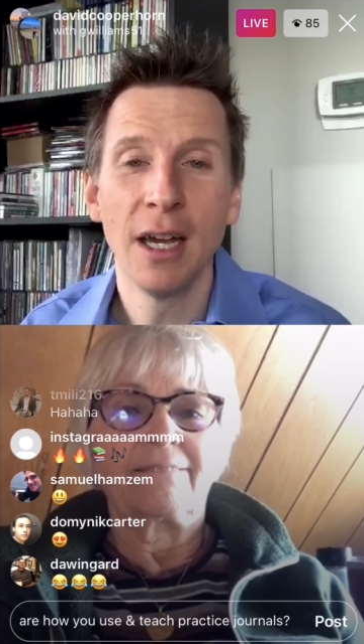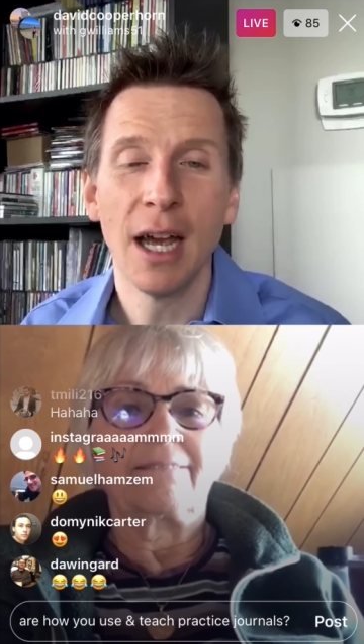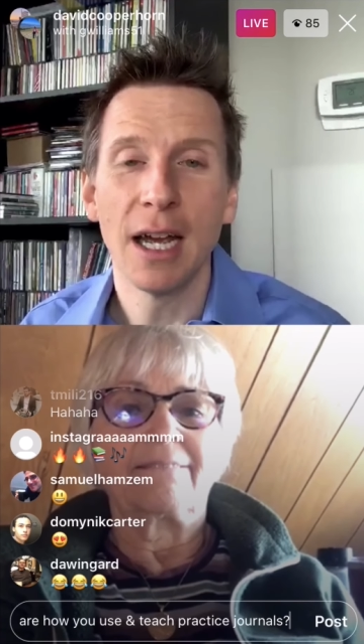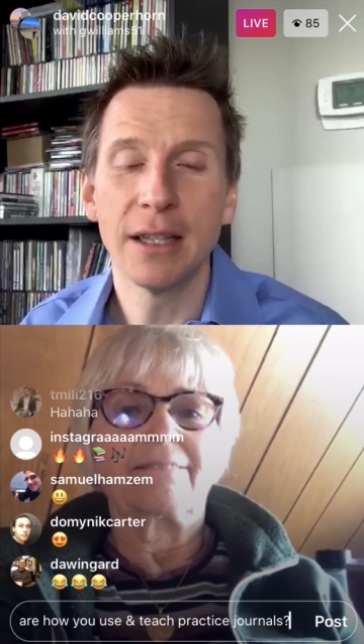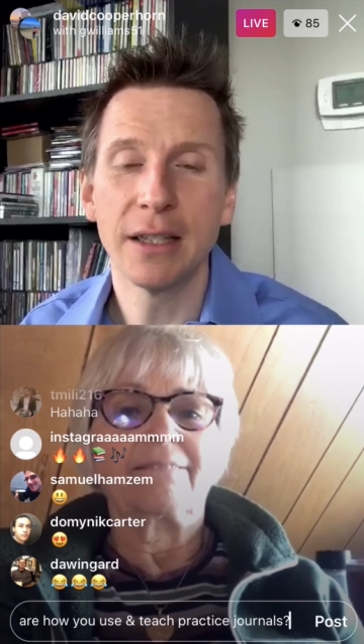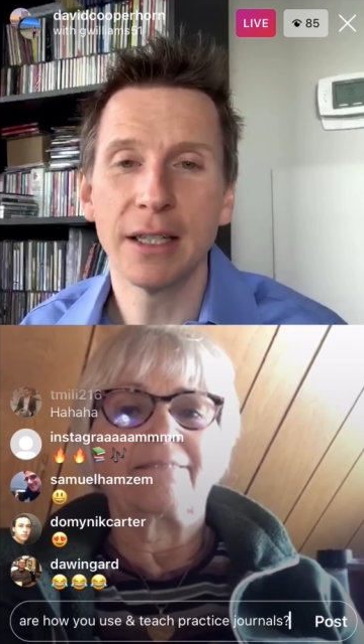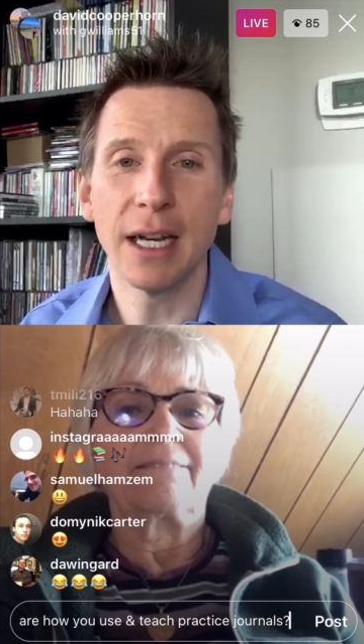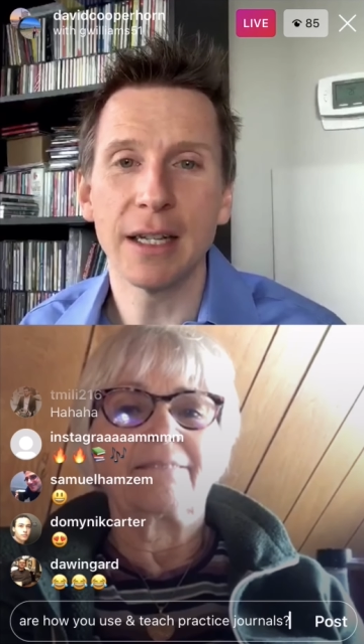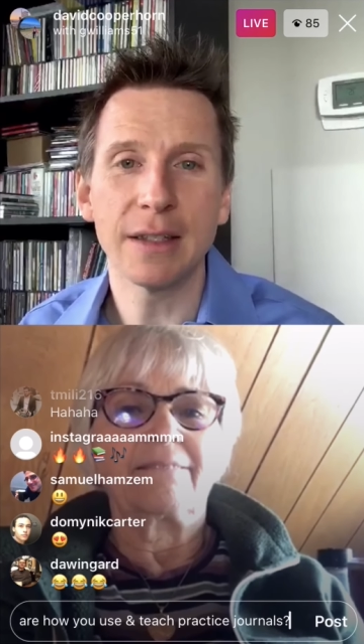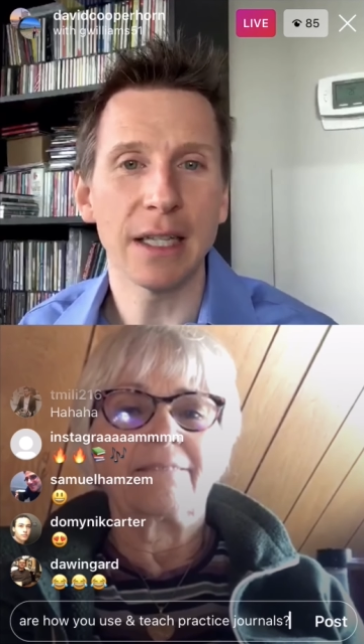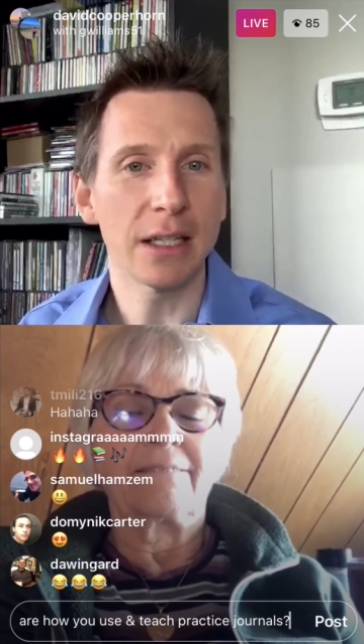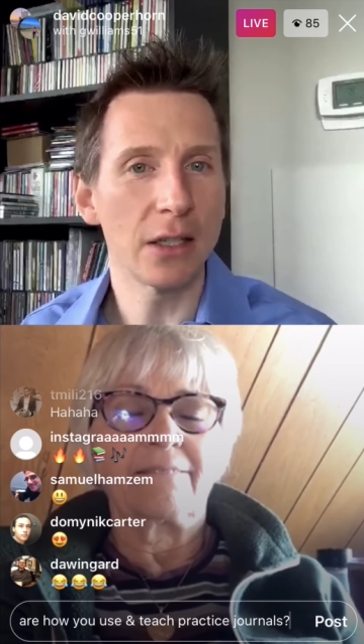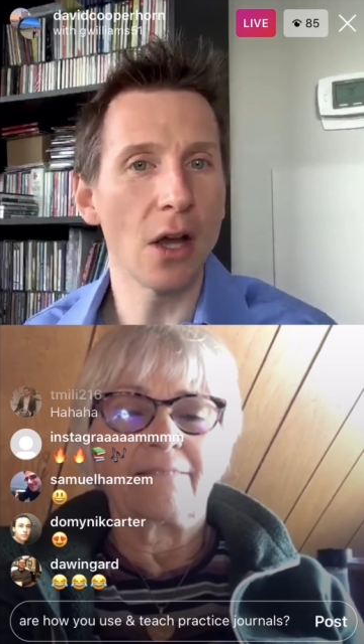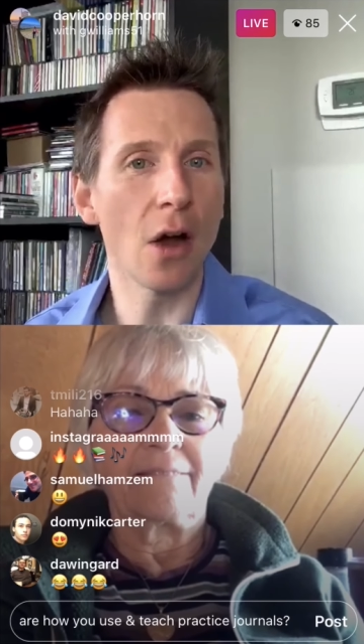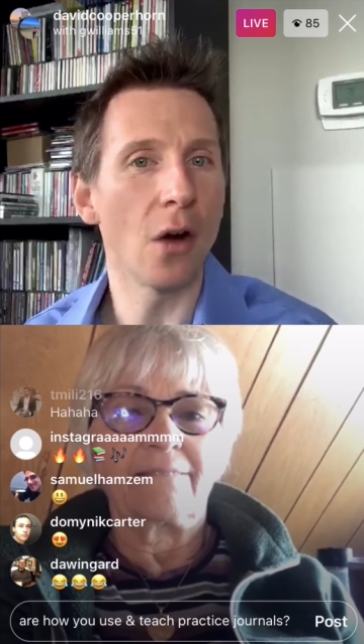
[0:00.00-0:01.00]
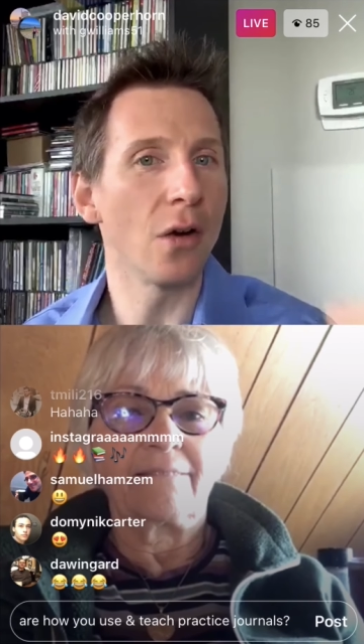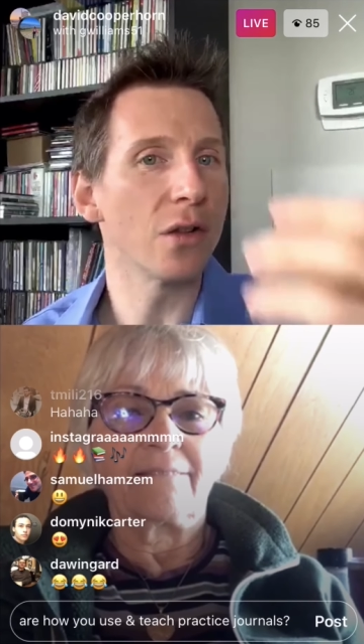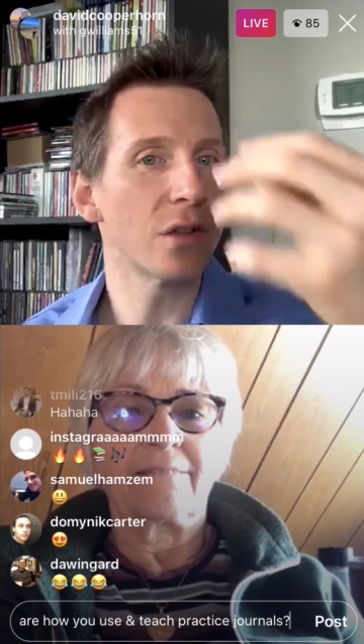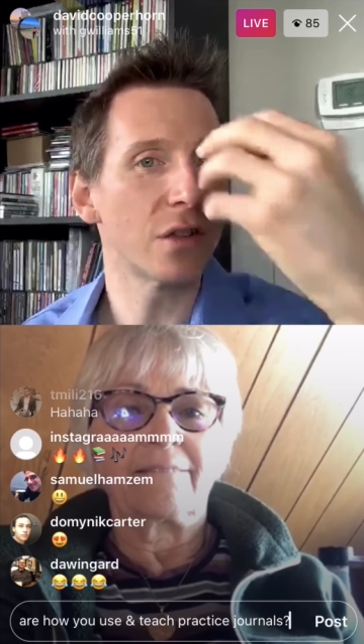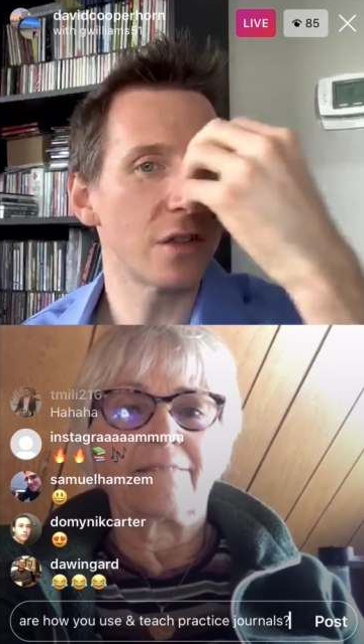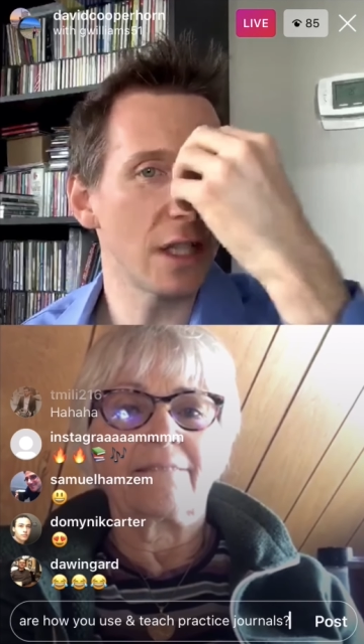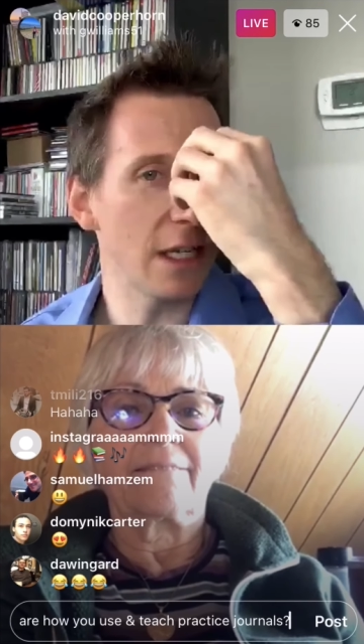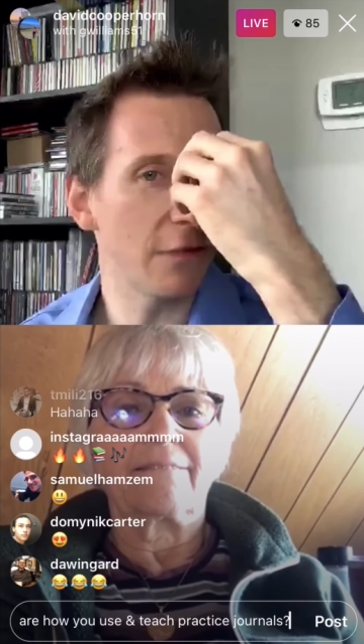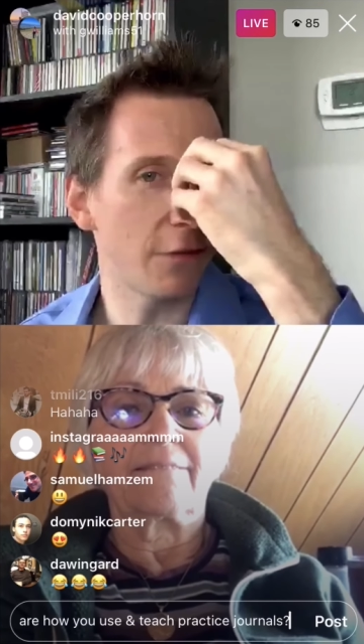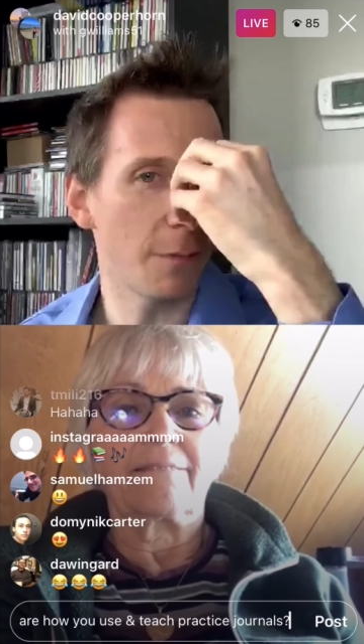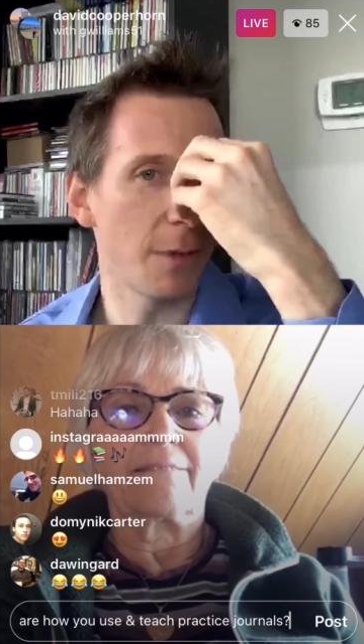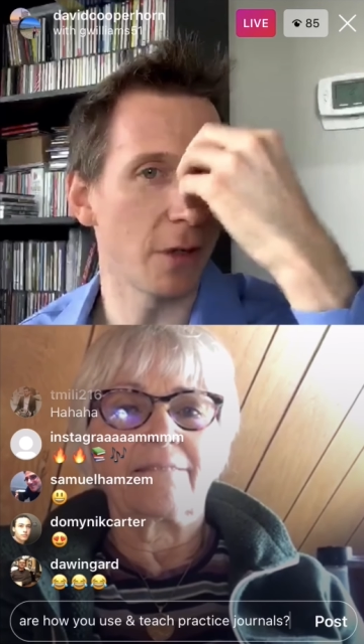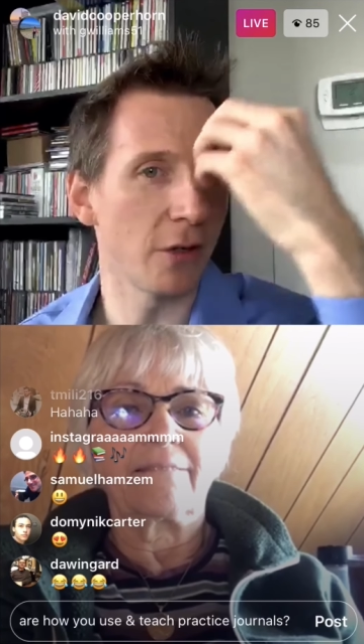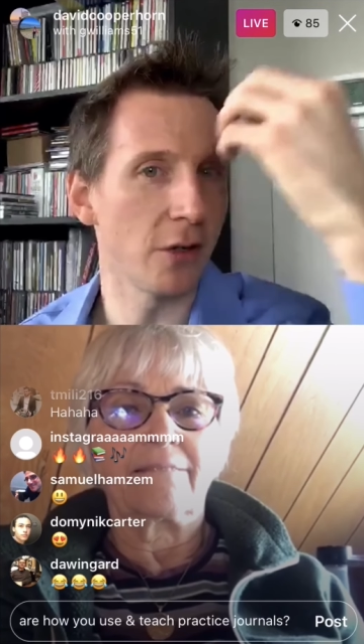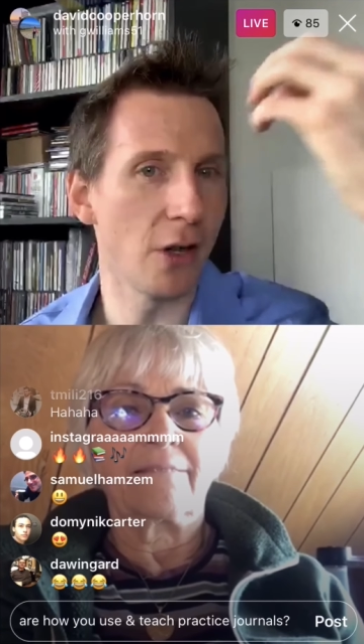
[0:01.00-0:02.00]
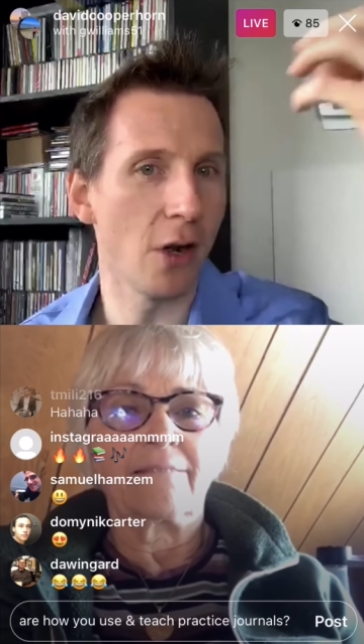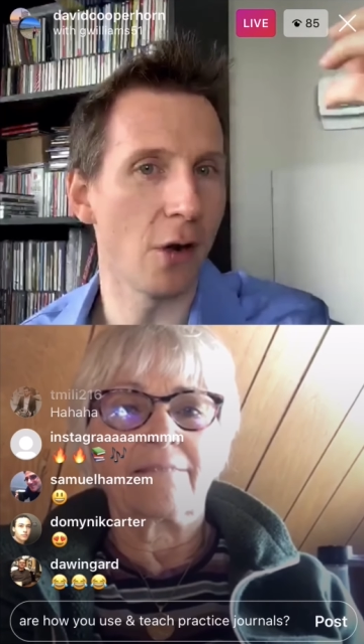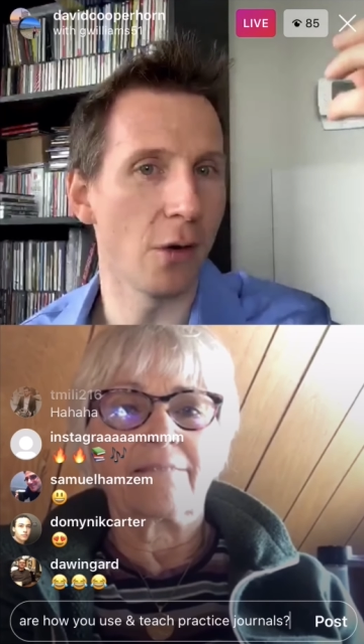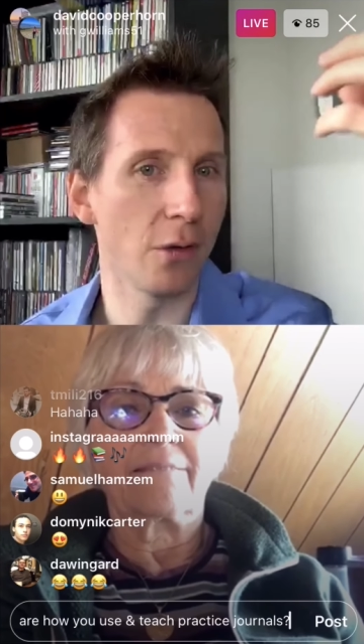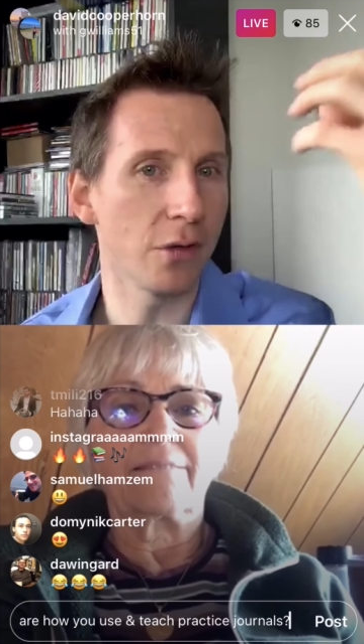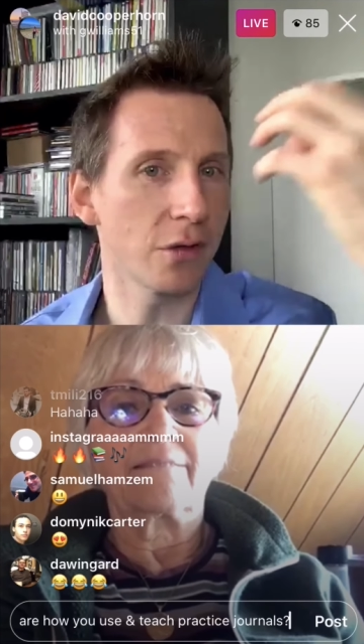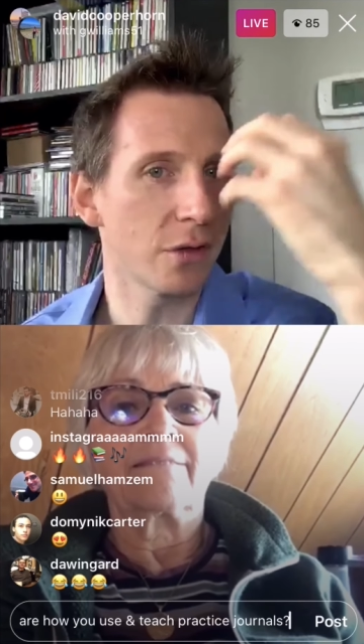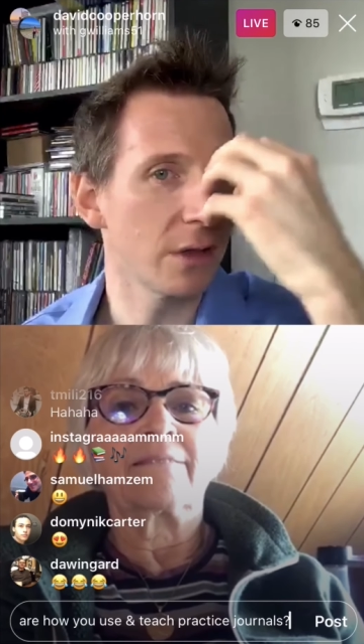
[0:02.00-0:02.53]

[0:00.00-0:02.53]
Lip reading: And the guy's like, no, sing from your nose.